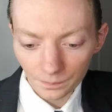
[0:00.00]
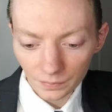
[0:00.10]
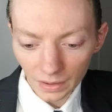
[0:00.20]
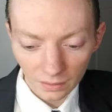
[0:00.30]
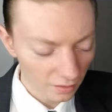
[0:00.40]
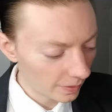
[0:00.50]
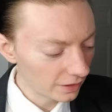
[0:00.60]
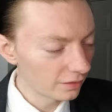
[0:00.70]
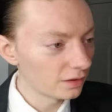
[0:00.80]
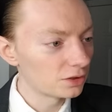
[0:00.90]
and
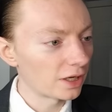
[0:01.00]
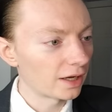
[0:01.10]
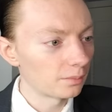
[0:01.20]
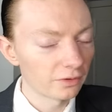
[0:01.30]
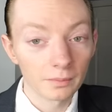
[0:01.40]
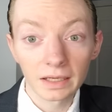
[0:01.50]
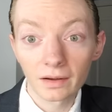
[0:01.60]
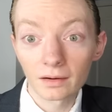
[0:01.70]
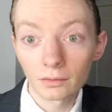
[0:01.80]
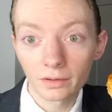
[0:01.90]
spicy jam from
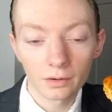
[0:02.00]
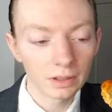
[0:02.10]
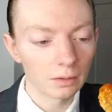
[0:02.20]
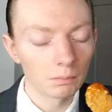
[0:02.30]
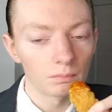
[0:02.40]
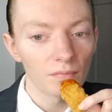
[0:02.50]
McDonald's going in.